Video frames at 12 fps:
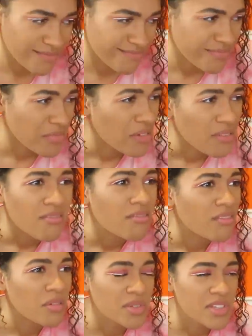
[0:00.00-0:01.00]
It
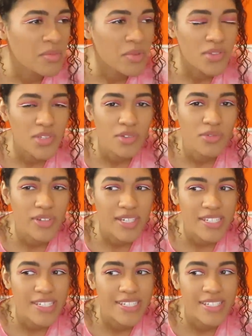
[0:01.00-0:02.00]
wasn't a musical
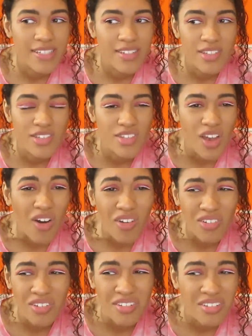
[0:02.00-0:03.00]
theater
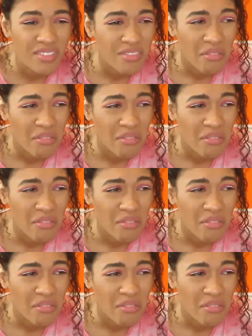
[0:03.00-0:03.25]
song.